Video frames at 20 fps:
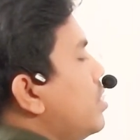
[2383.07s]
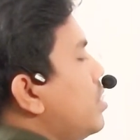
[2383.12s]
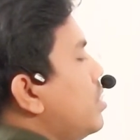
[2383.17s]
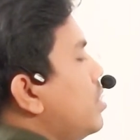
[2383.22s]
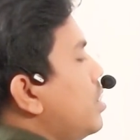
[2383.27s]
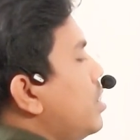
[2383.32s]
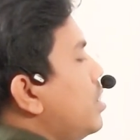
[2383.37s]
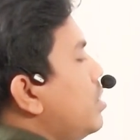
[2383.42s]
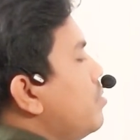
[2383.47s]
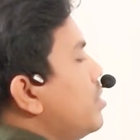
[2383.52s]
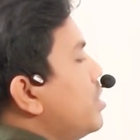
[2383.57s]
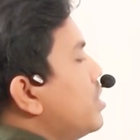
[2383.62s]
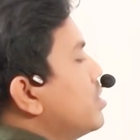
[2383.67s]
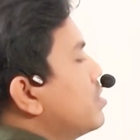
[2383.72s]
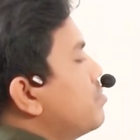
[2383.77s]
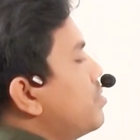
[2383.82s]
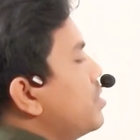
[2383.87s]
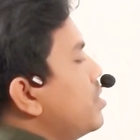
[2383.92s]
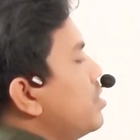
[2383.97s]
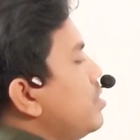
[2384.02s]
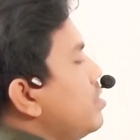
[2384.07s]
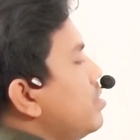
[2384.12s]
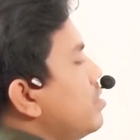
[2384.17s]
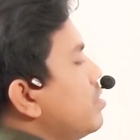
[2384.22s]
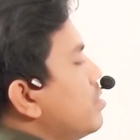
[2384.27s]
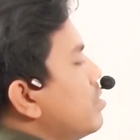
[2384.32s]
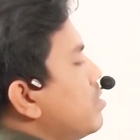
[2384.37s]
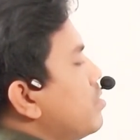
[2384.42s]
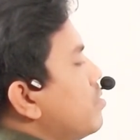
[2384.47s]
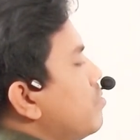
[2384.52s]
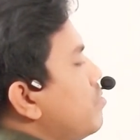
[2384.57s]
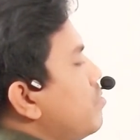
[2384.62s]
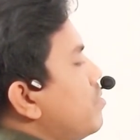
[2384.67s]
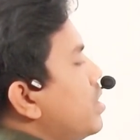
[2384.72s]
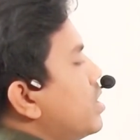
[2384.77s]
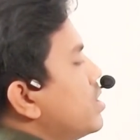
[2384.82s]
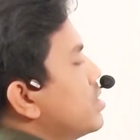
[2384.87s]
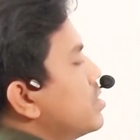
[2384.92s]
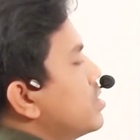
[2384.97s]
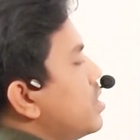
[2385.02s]
A minus b
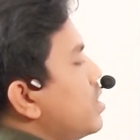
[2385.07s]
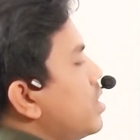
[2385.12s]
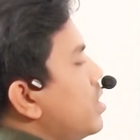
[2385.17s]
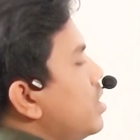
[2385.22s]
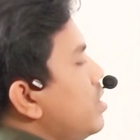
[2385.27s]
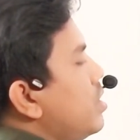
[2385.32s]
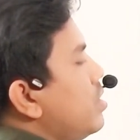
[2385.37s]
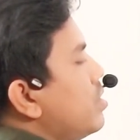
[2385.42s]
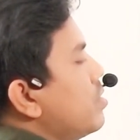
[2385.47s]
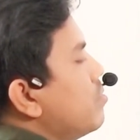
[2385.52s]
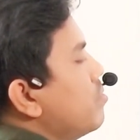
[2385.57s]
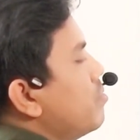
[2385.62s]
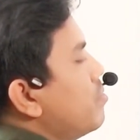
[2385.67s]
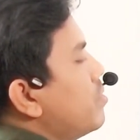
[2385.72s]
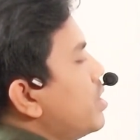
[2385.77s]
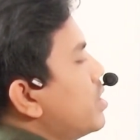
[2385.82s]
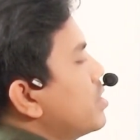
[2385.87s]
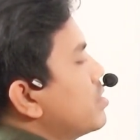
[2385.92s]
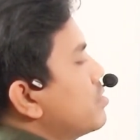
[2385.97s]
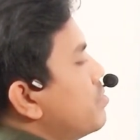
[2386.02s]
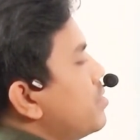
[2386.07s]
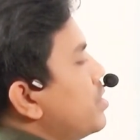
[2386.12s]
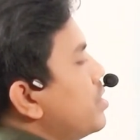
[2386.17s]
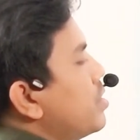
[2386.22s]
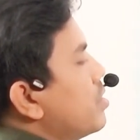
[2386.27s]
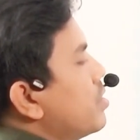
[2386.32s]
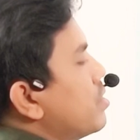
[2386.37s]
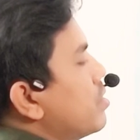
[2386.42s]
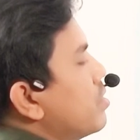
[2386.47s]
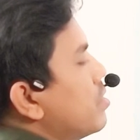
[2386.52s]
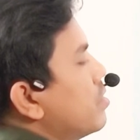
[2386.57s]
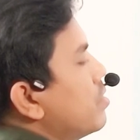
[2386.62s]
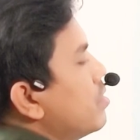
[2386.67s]
plus a plus b.